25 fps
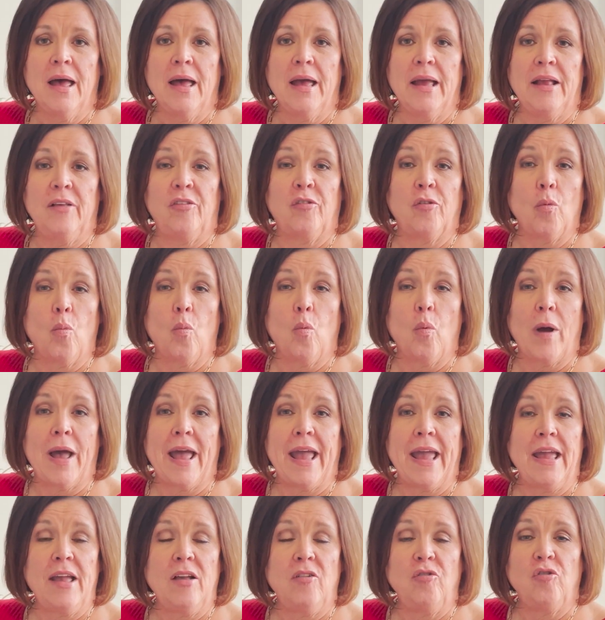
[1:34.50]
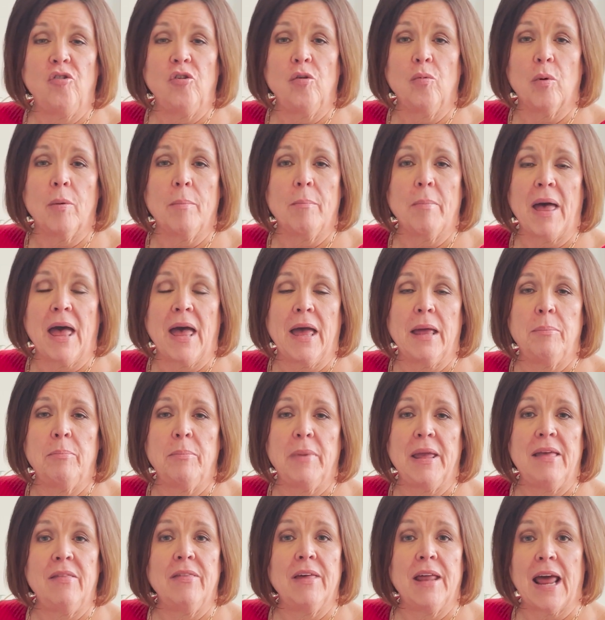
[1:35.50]
It's a way to remind
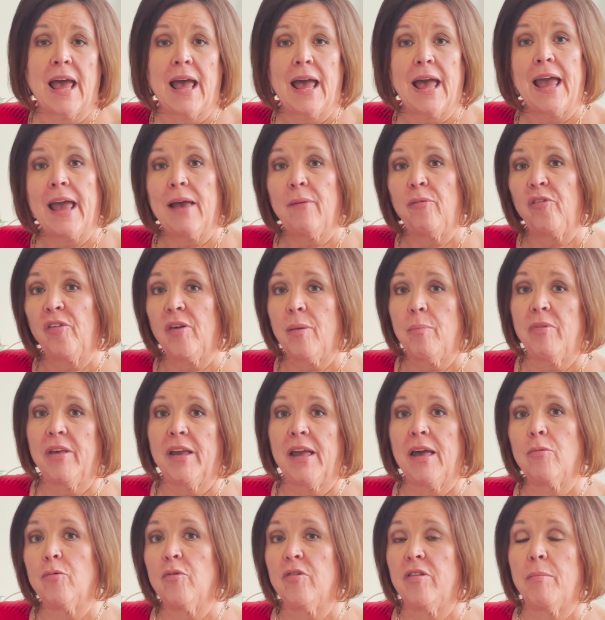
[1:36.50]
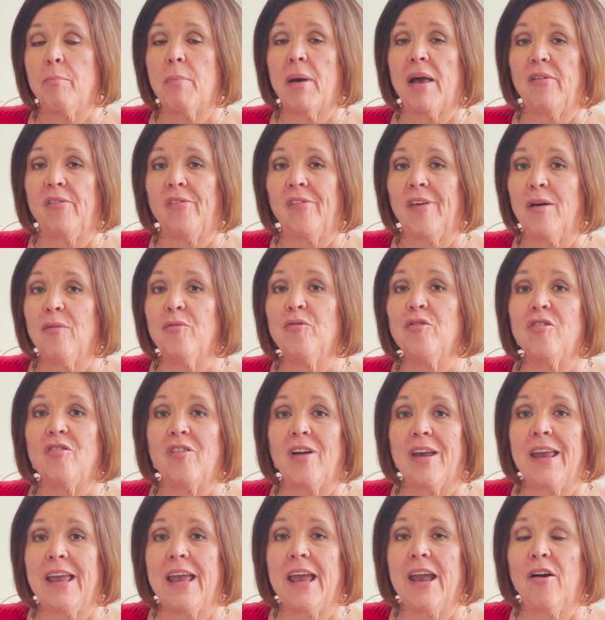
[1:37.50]
me that I have something other than myself to
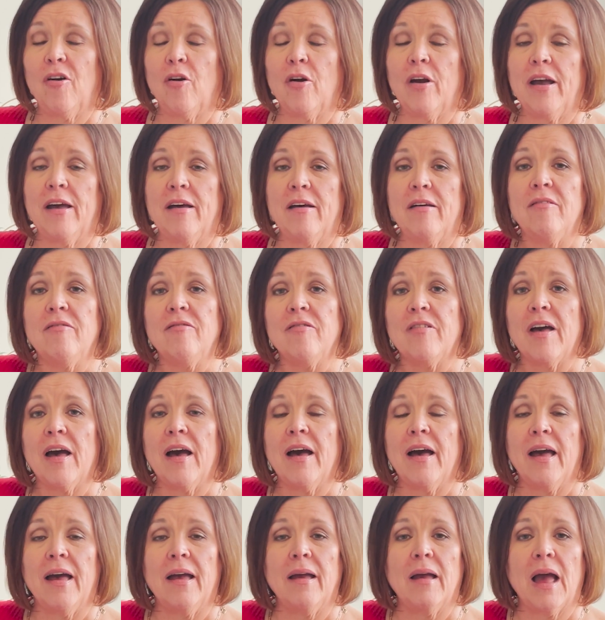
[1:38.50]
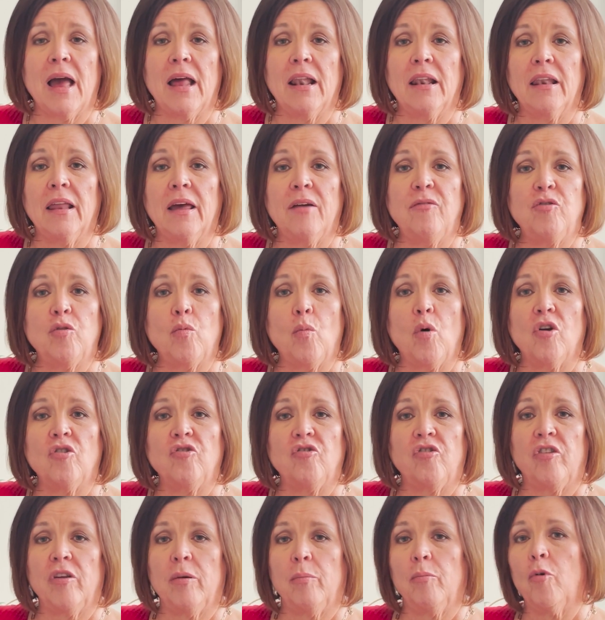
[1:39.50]
take care of. I, I love to
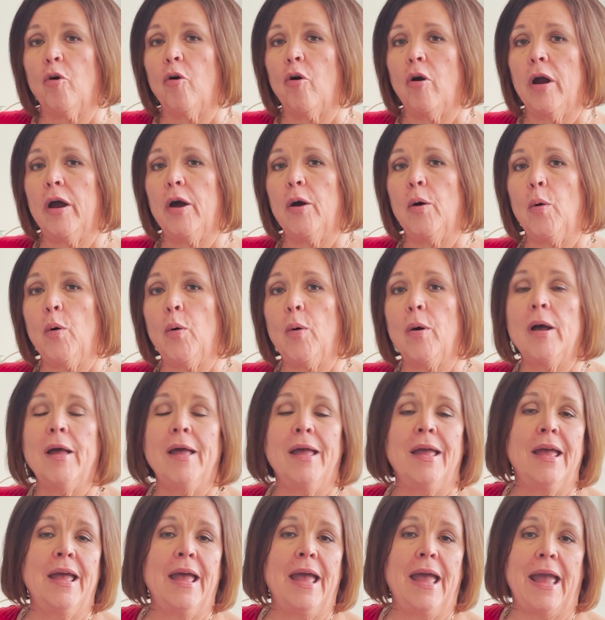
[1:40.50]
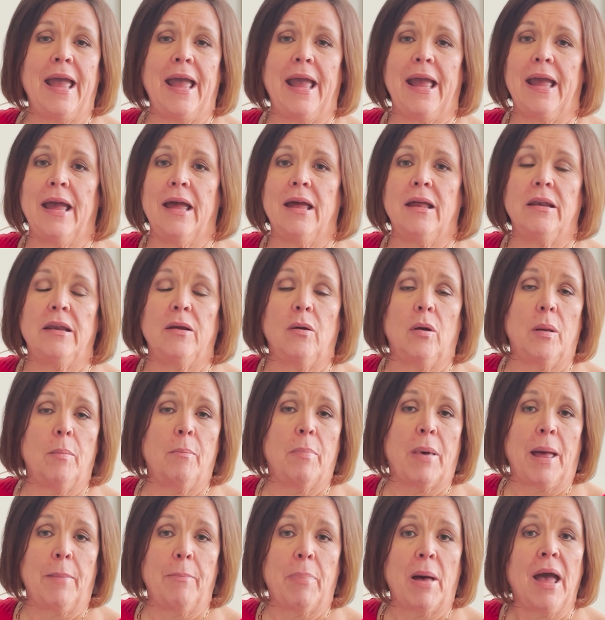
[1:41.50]
watch them grow. And
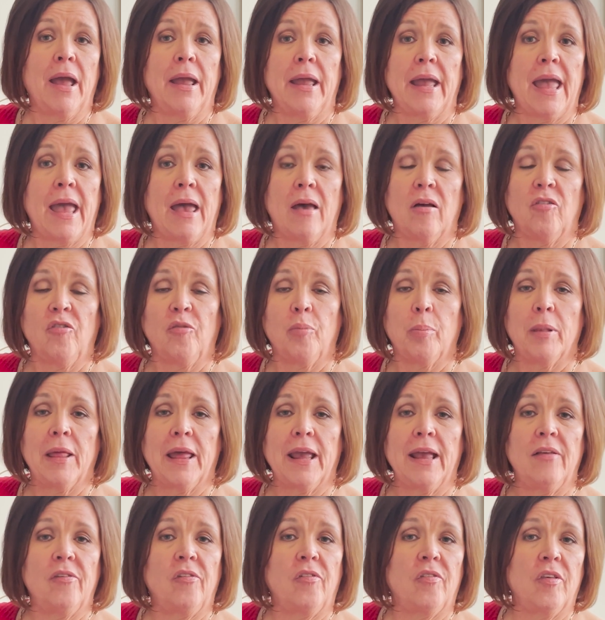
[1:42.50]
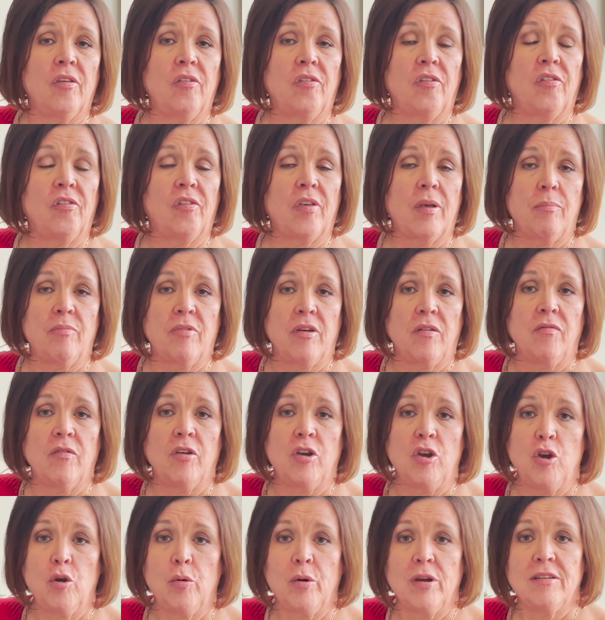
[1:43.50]
by buying house plants, this is something that
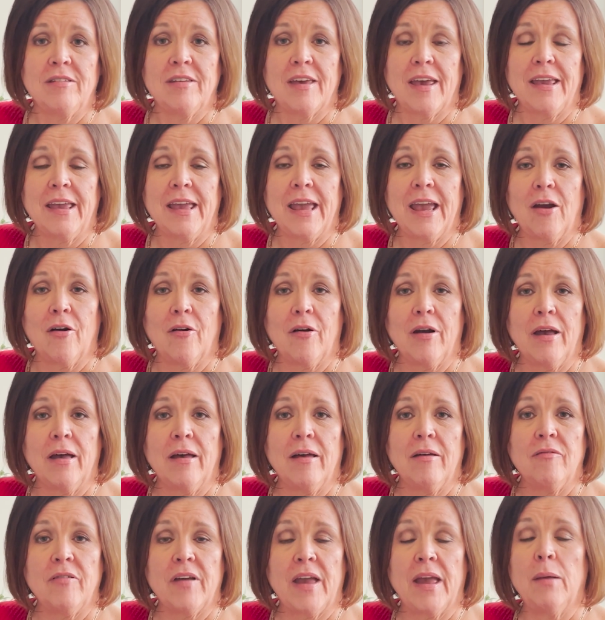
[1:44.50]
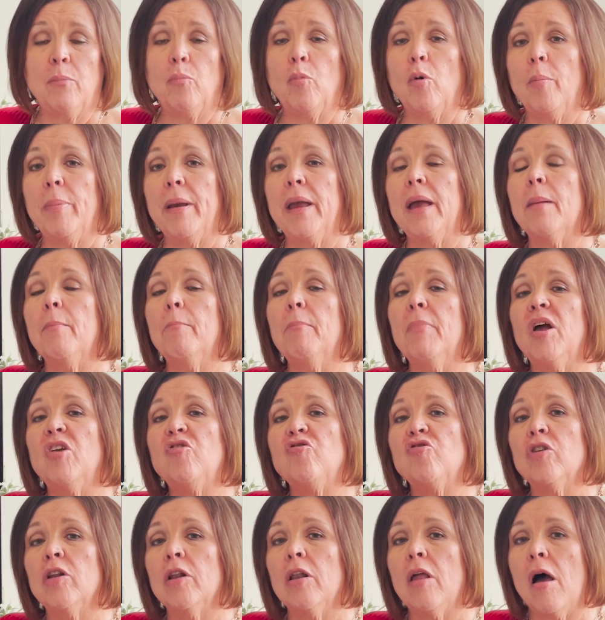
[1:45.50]
you can take care of and will be a
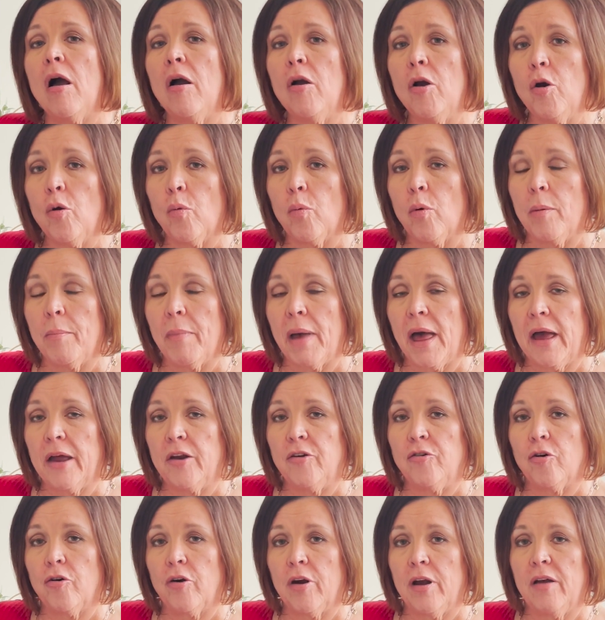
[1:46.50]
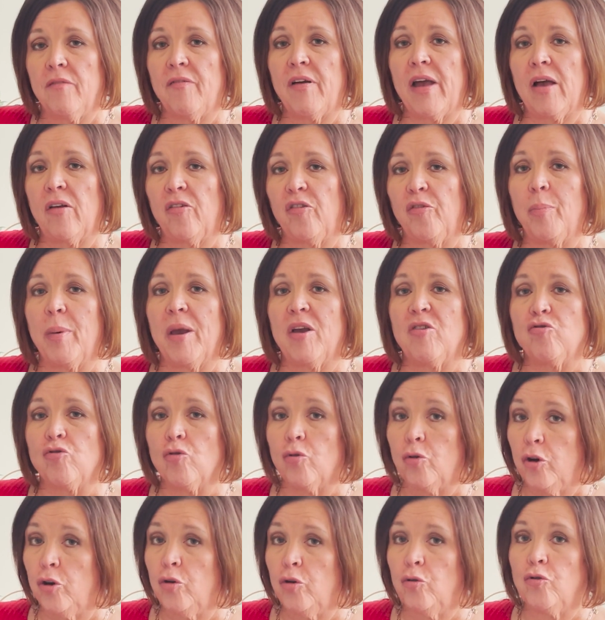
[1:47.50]
much longer reminder of how
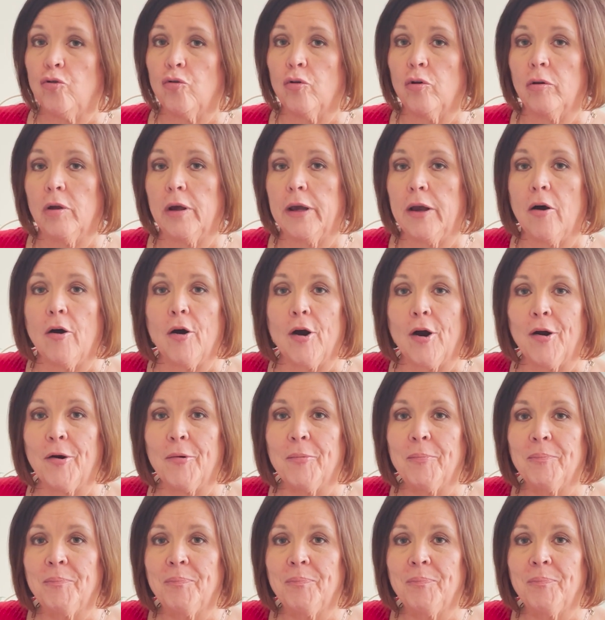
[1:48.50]
special you truly are.